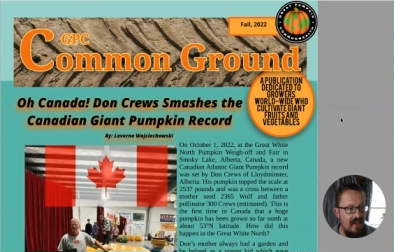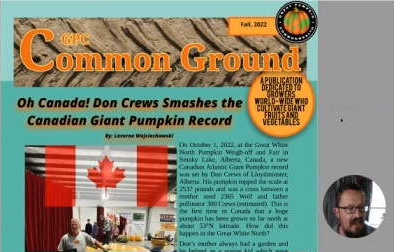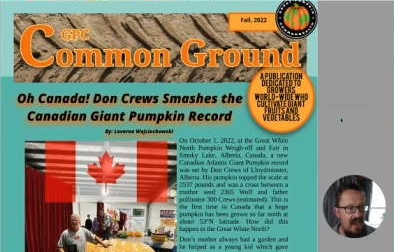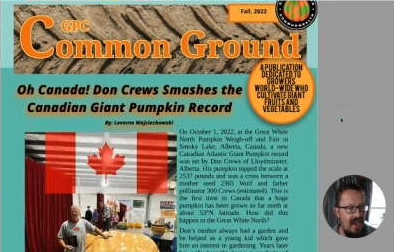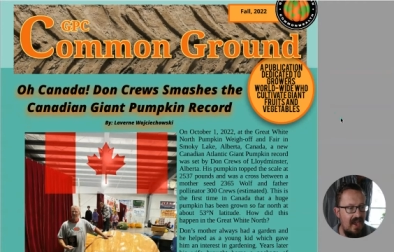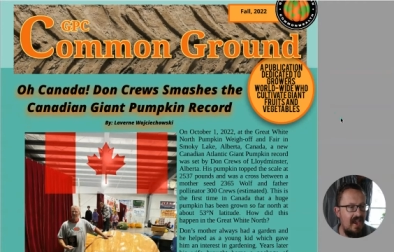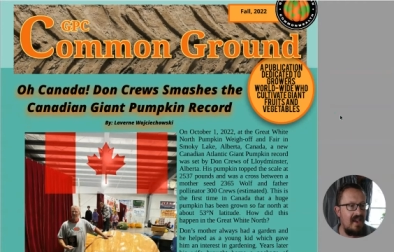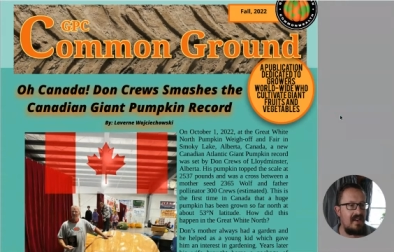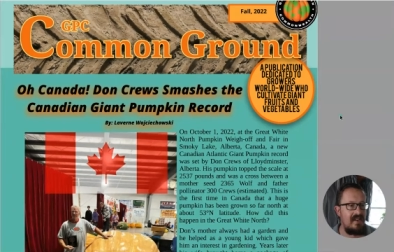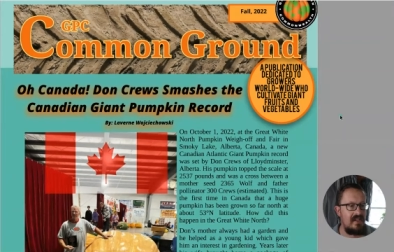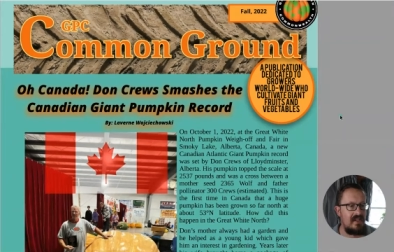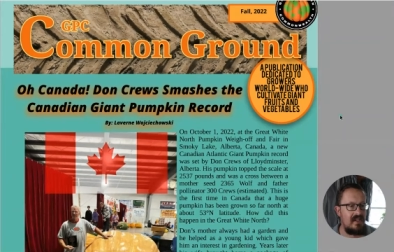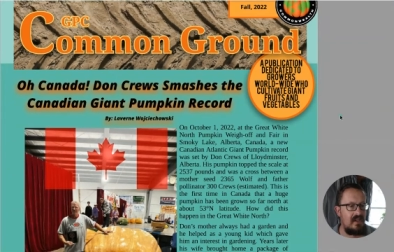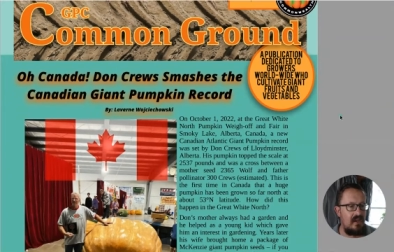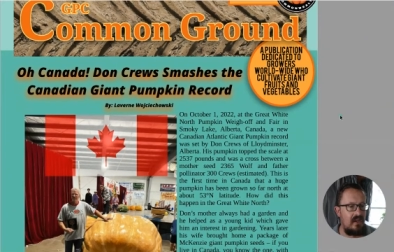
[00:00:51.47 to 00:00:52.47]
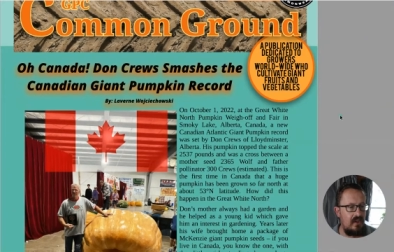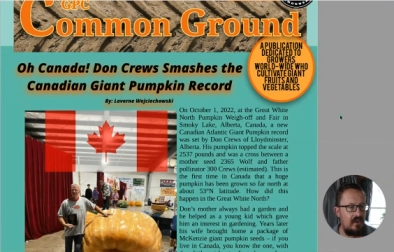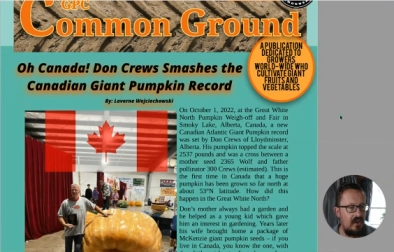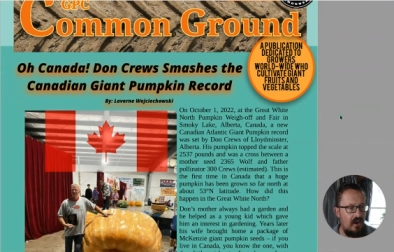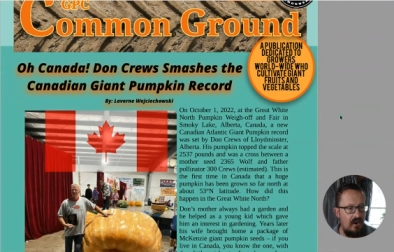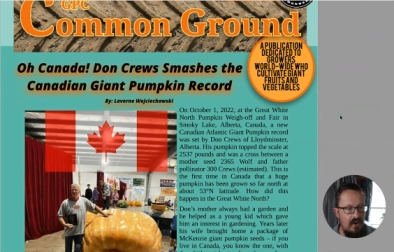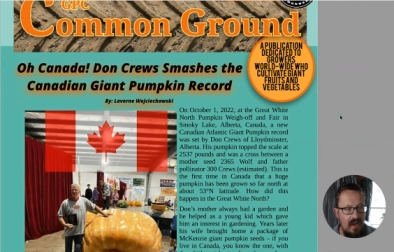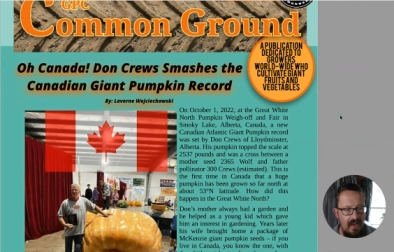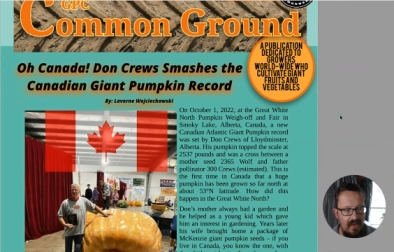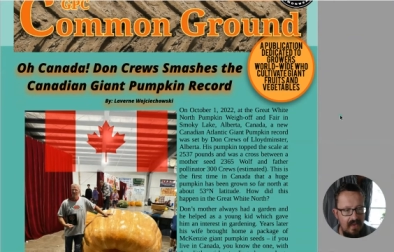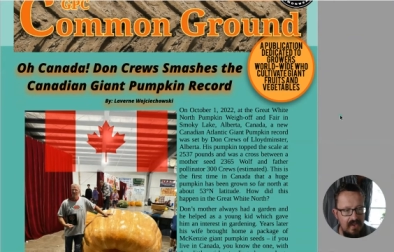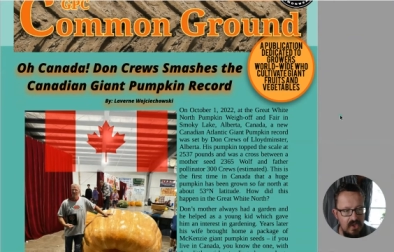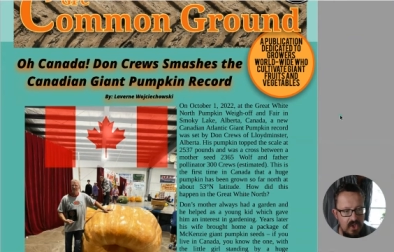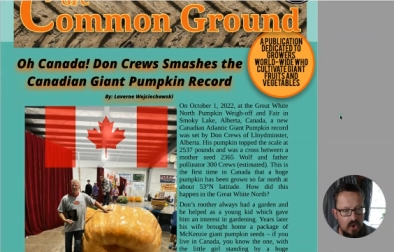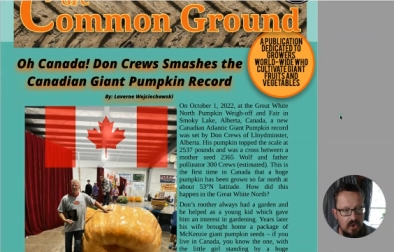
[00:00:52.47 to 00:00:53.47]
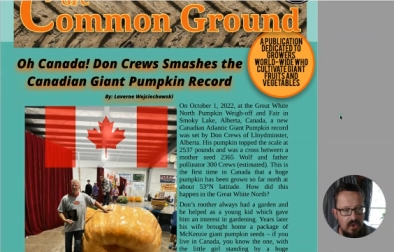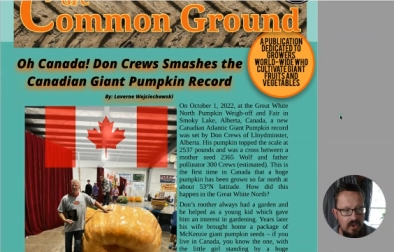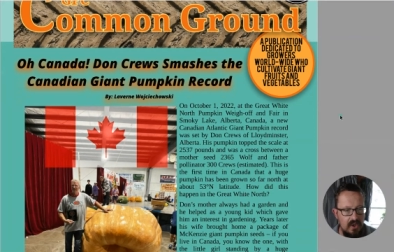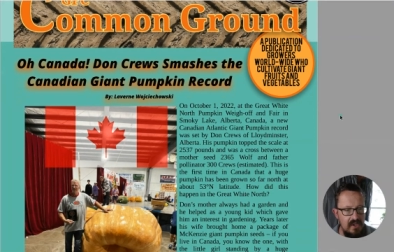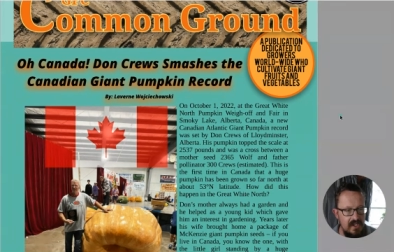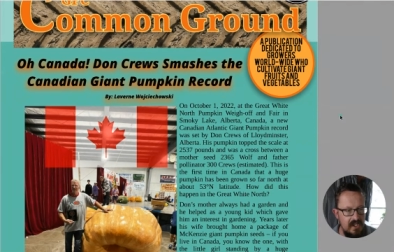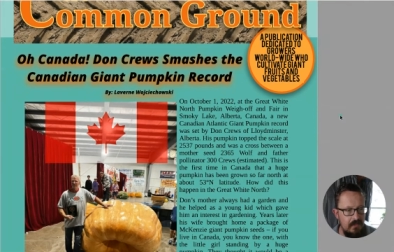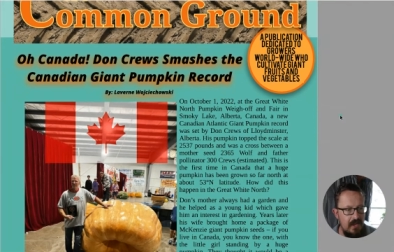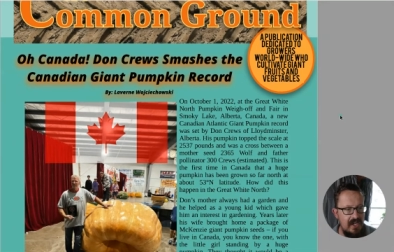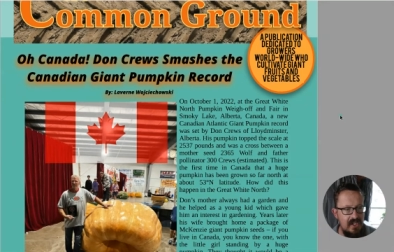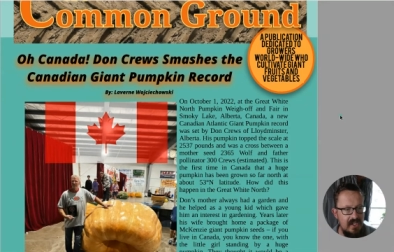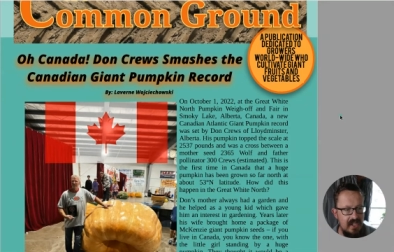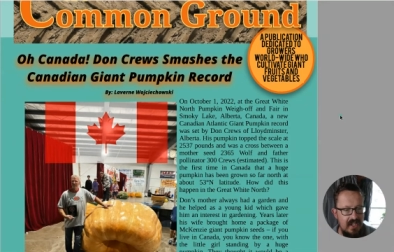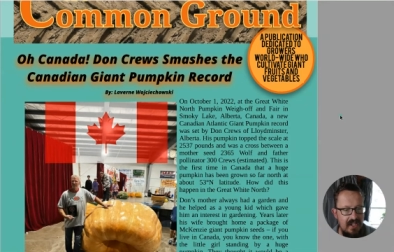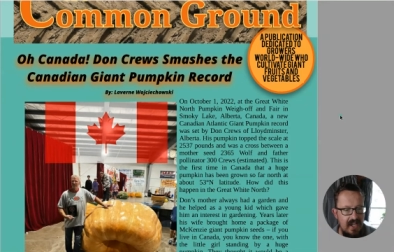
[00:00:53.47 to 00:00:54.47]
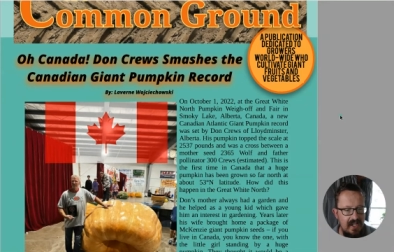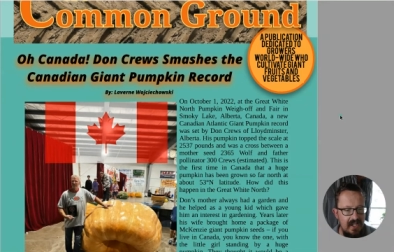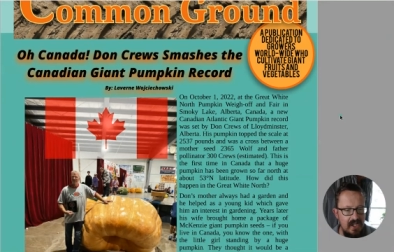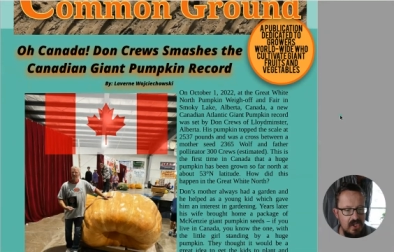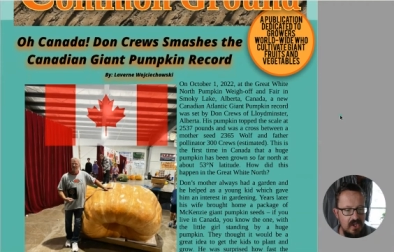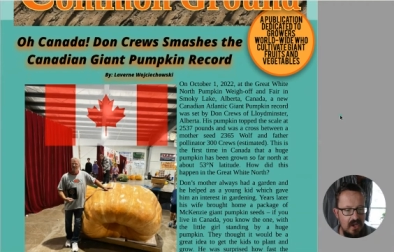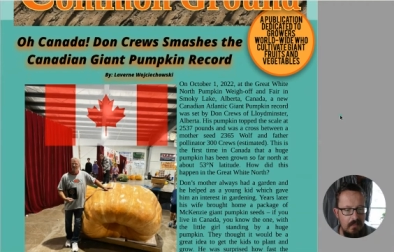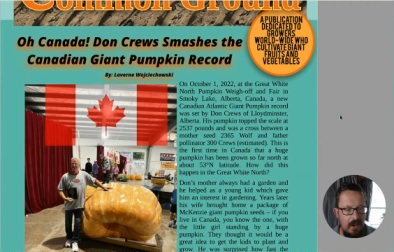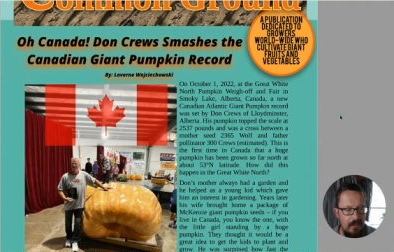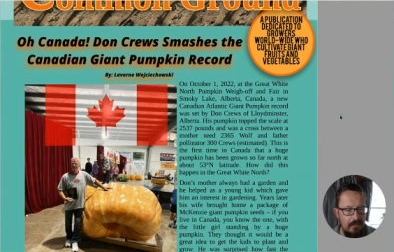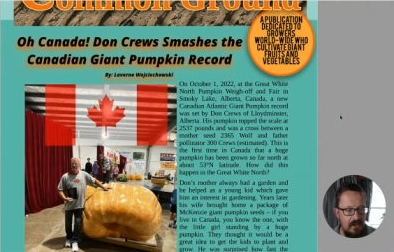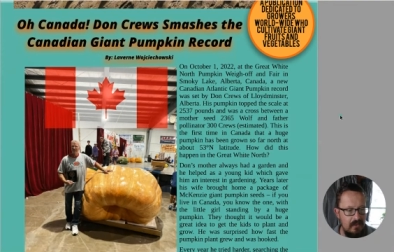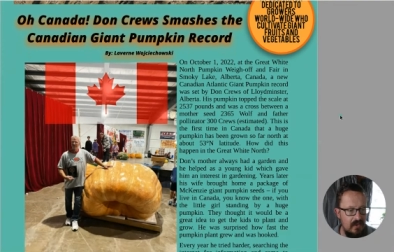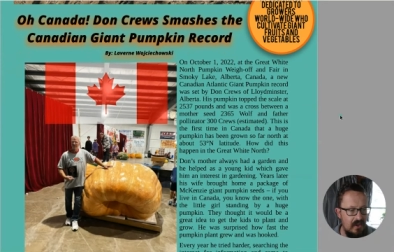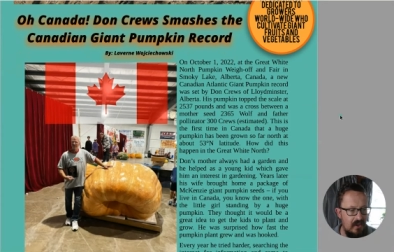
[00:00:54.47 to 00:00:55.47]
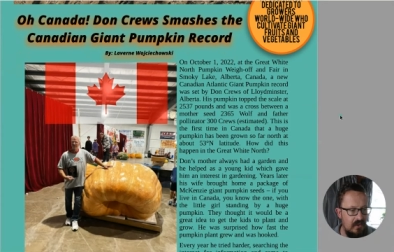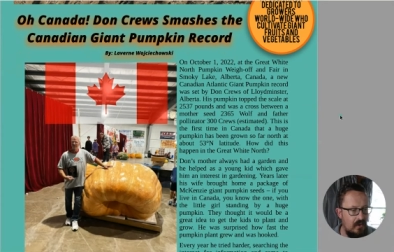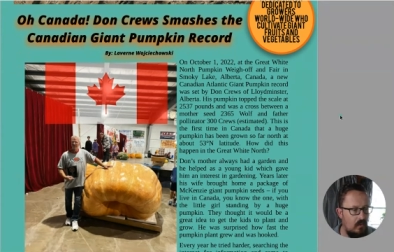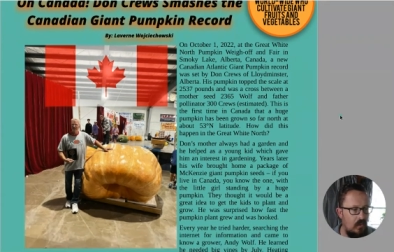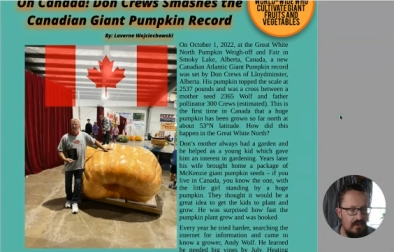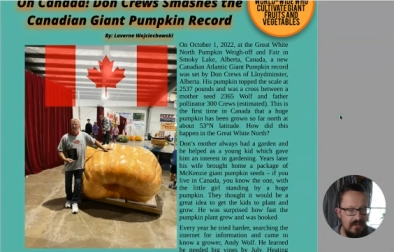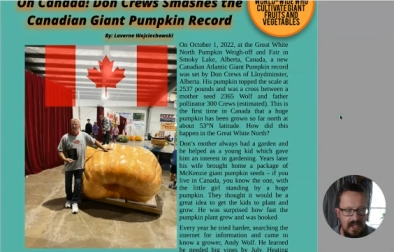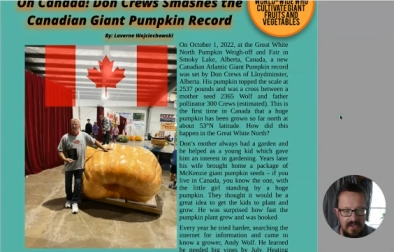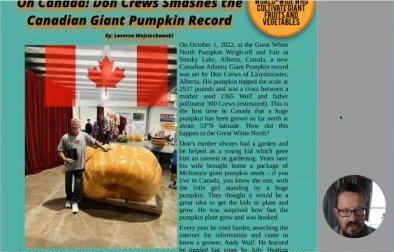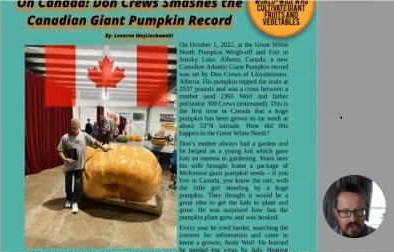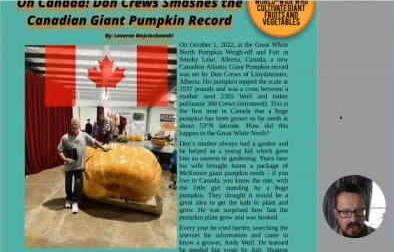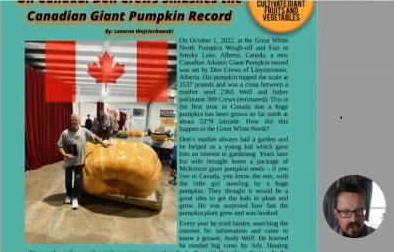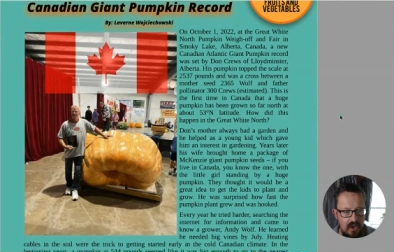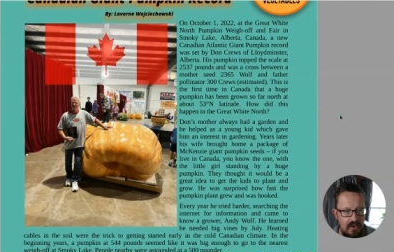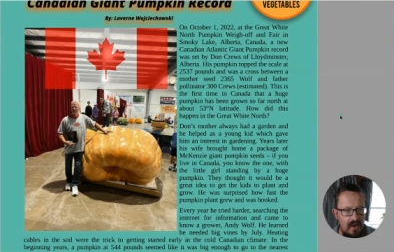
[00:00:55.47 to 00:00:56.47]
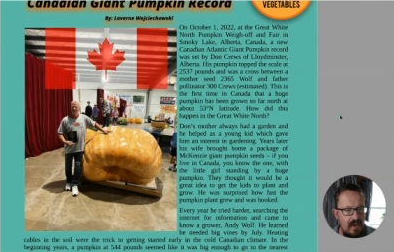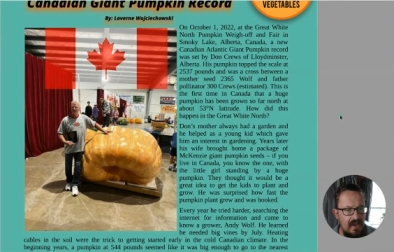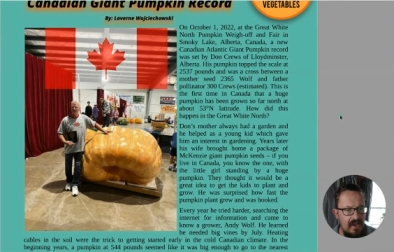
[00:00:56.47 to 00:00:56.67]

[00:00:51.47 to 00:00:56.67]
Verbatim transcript: And, you know, Don Cruz smashes the Canadian giant pumpkin record. Well done, Don.